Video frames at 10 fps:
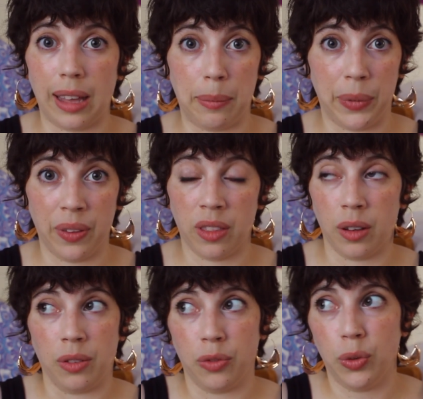that month
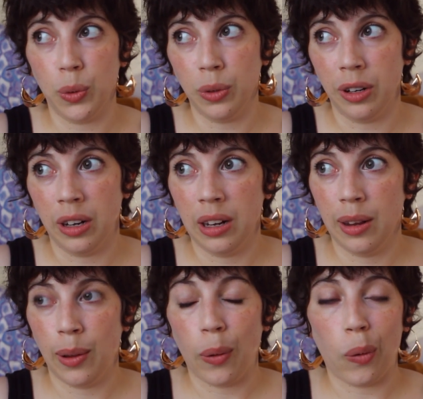on food,
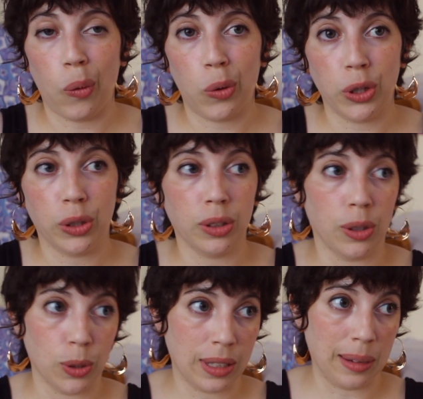or you could
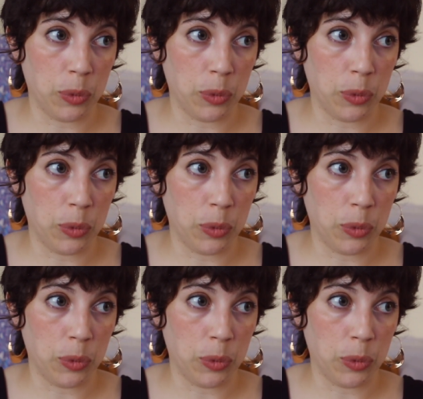go see a